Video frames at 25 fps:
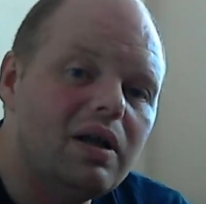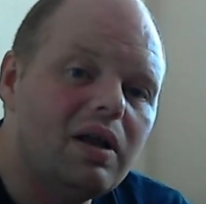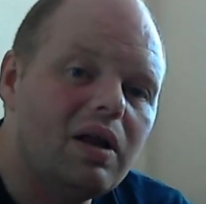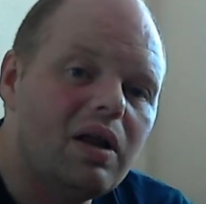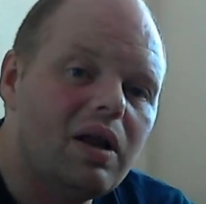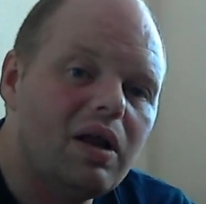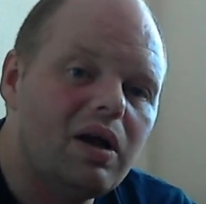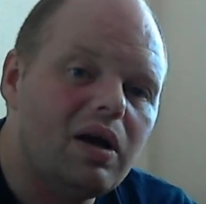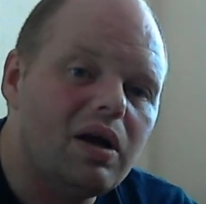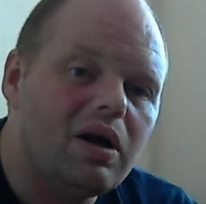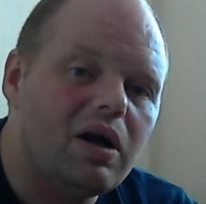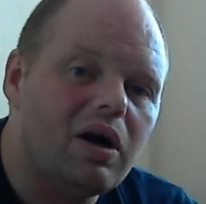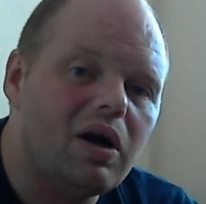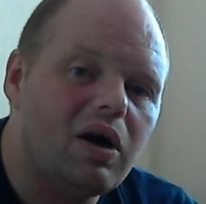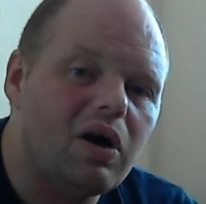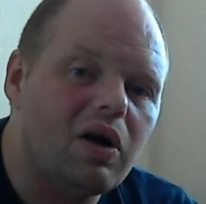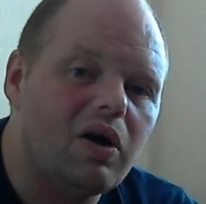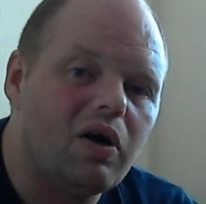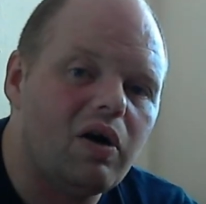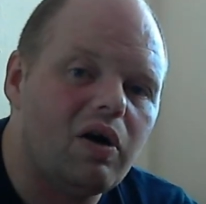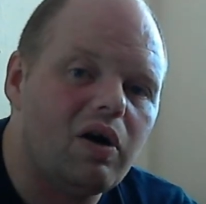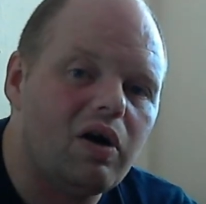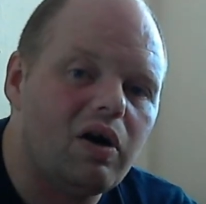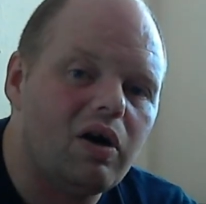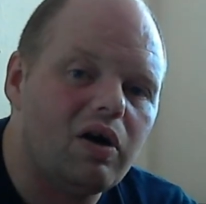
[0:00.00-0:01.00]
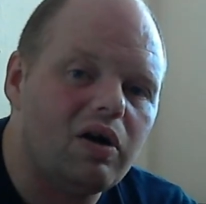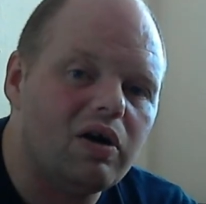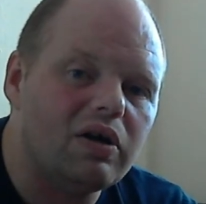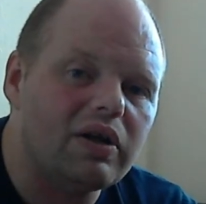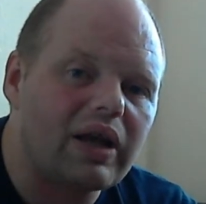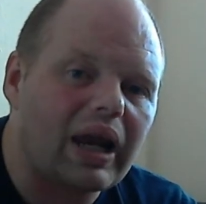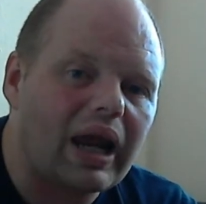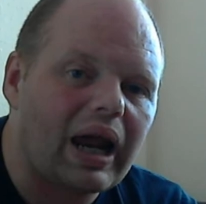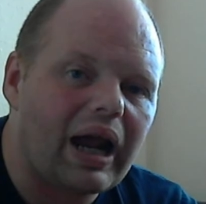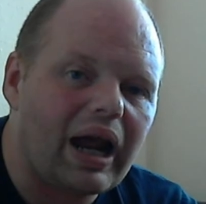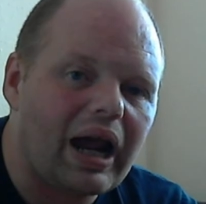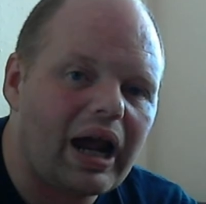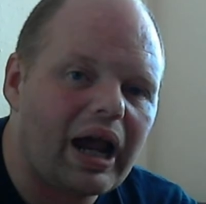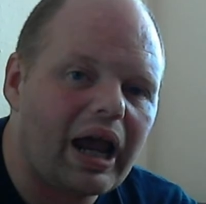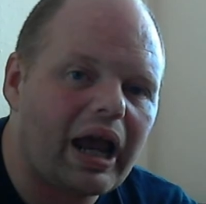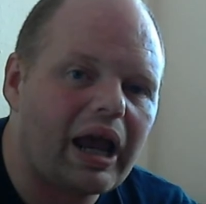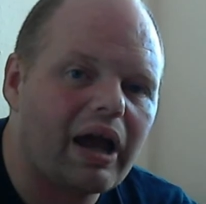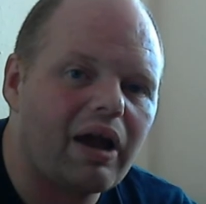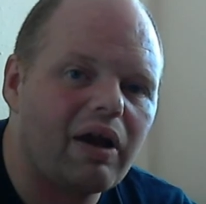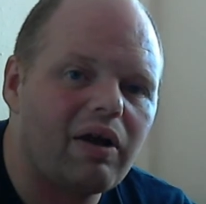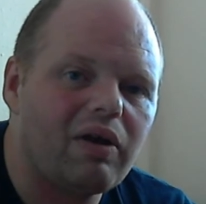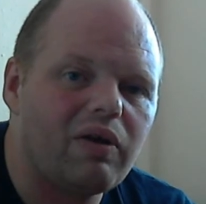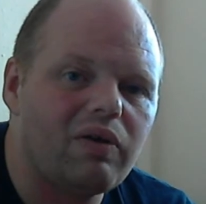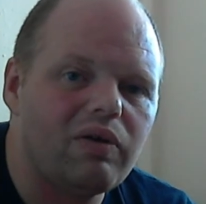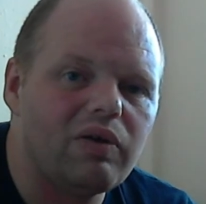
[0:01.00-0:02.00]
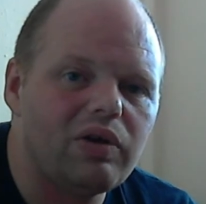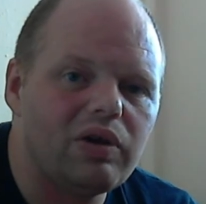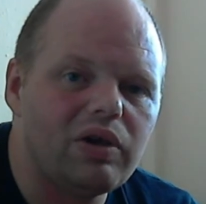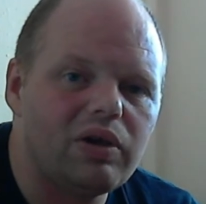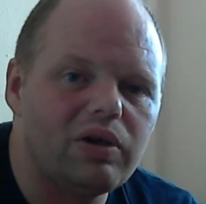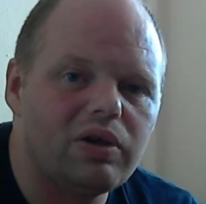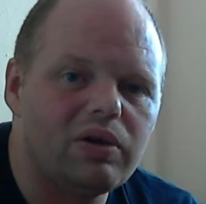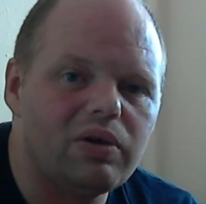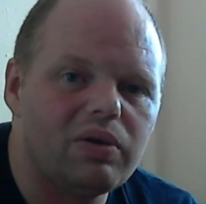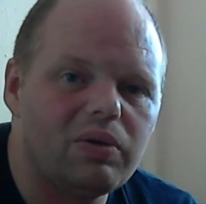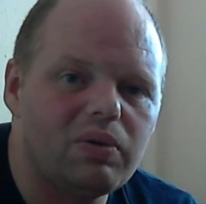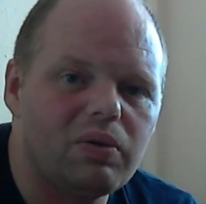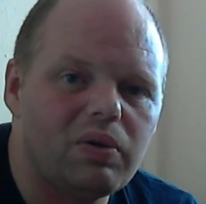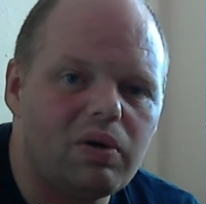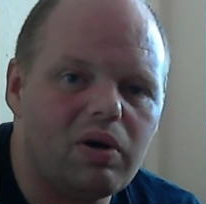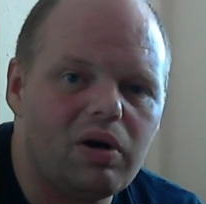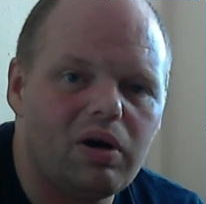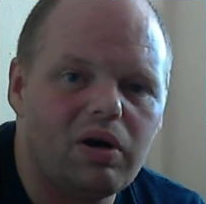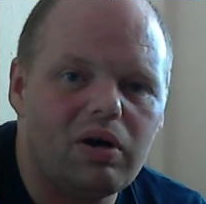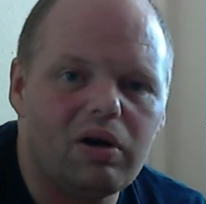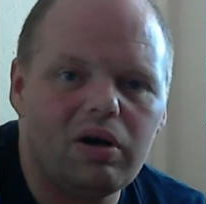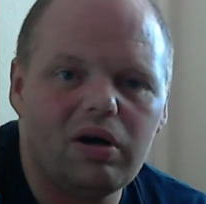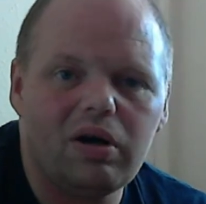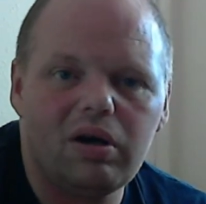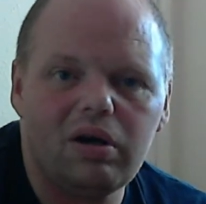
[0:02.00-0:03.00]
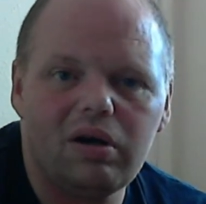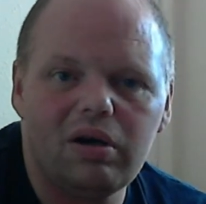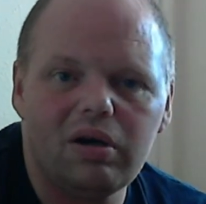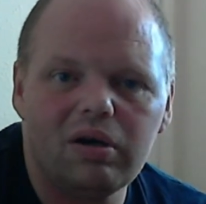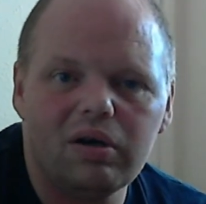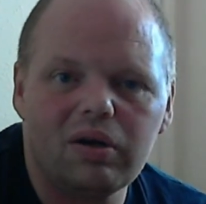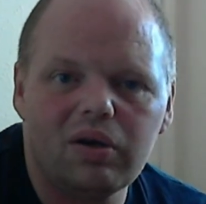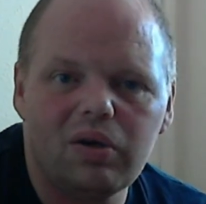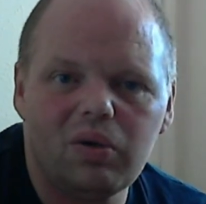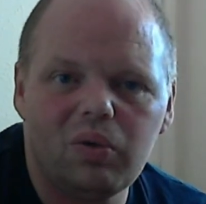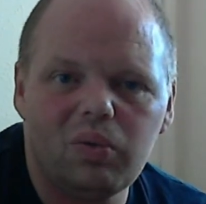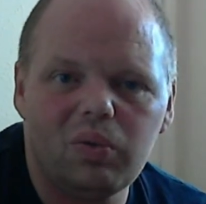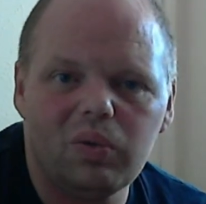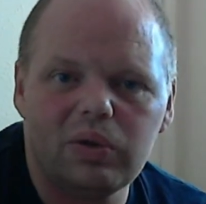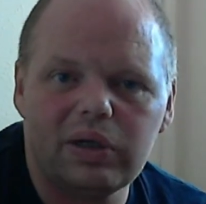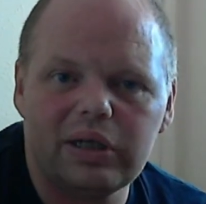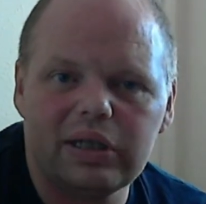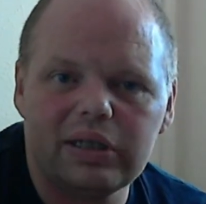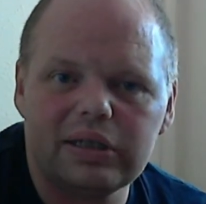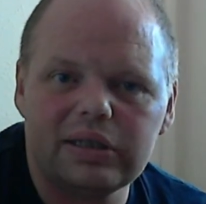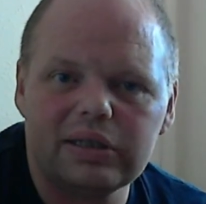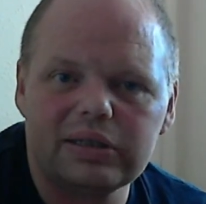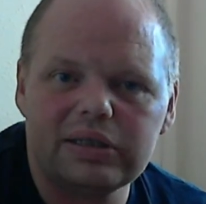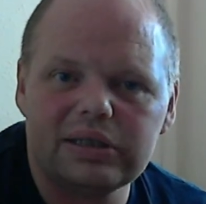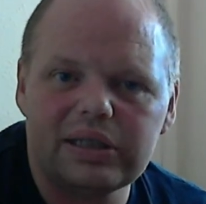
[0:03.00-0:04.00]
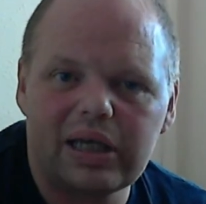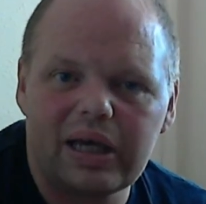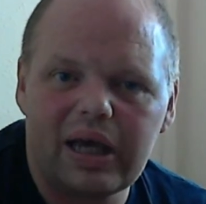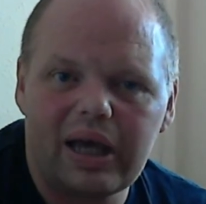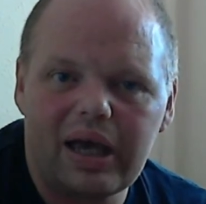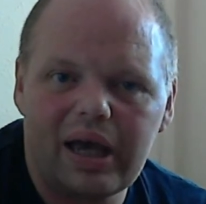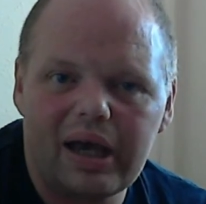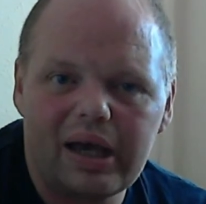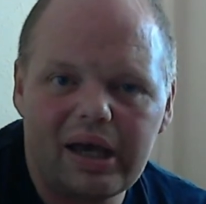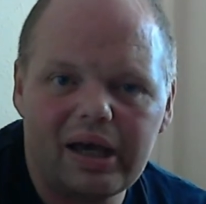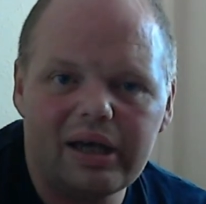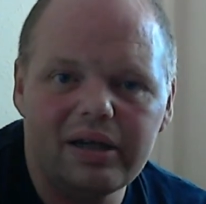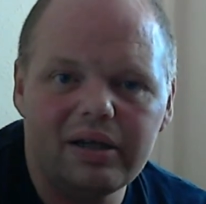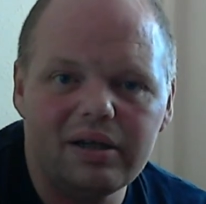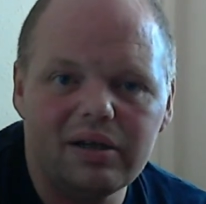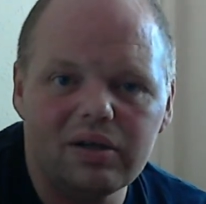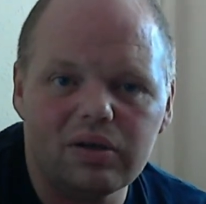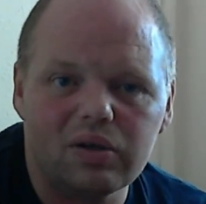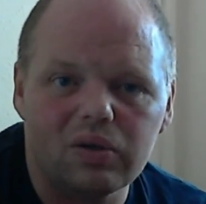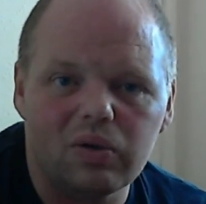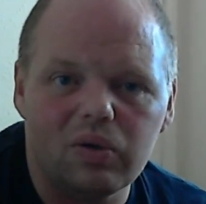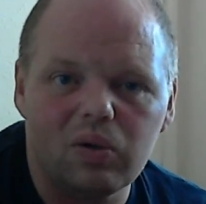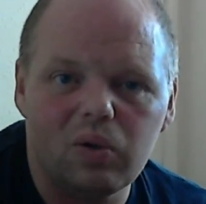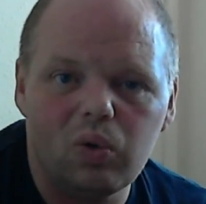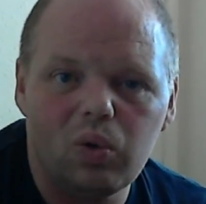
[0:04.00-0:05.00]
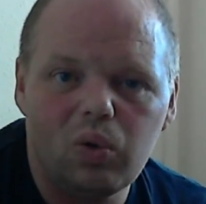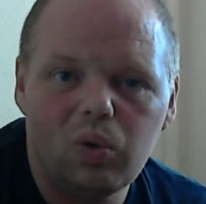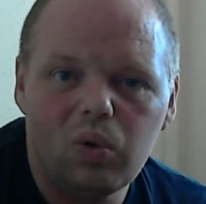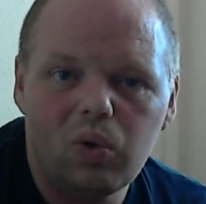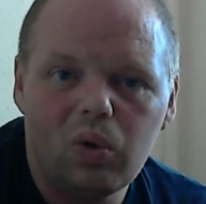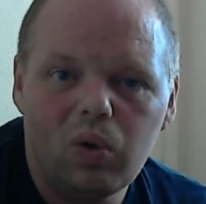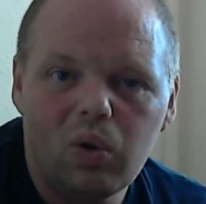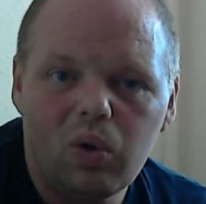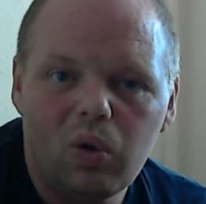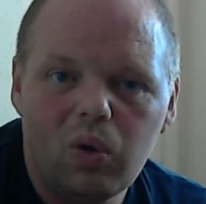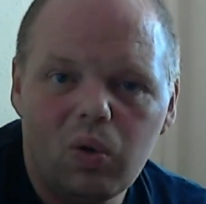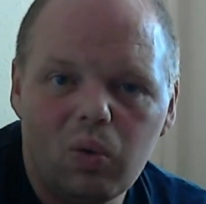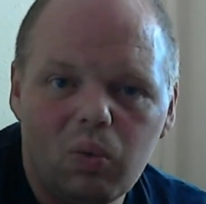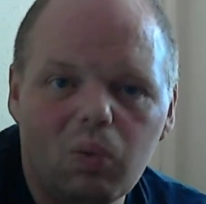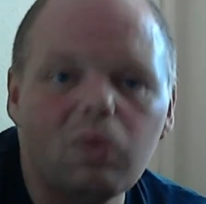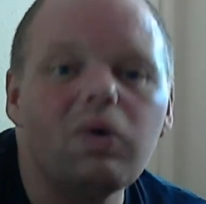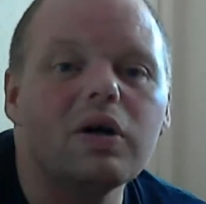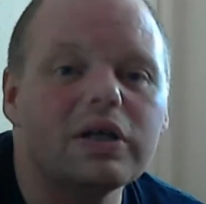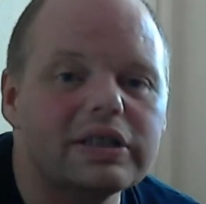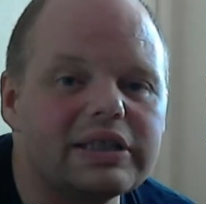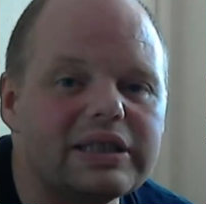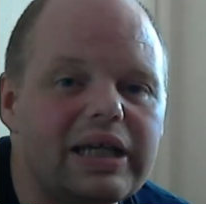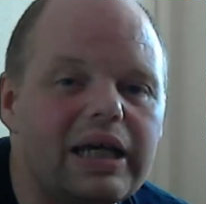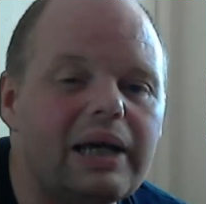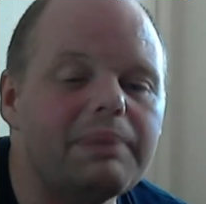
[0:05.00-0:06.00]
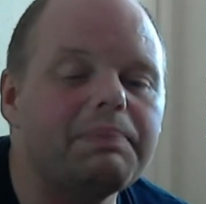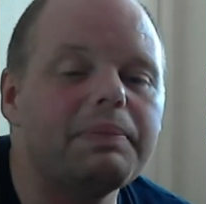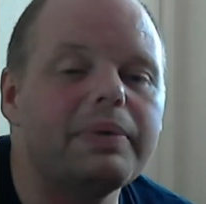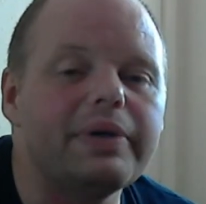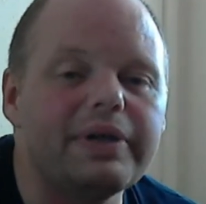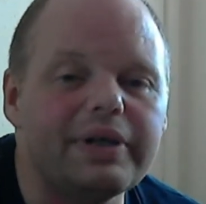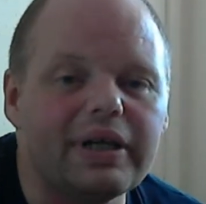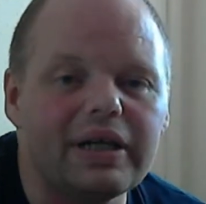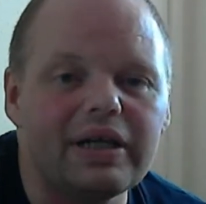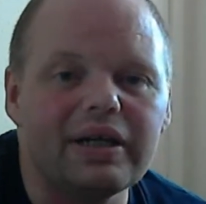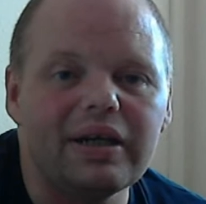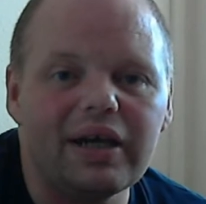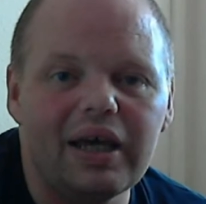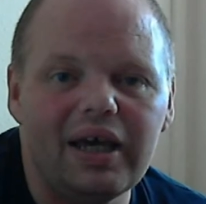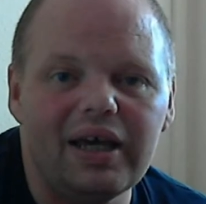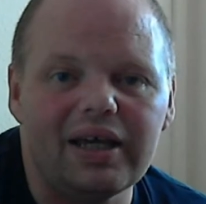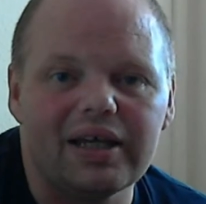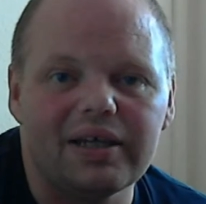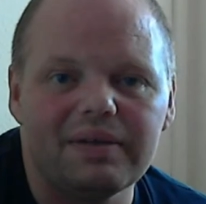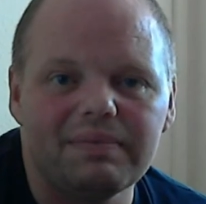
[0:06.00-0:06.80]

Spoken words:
on how you are going to handle what has happened in game.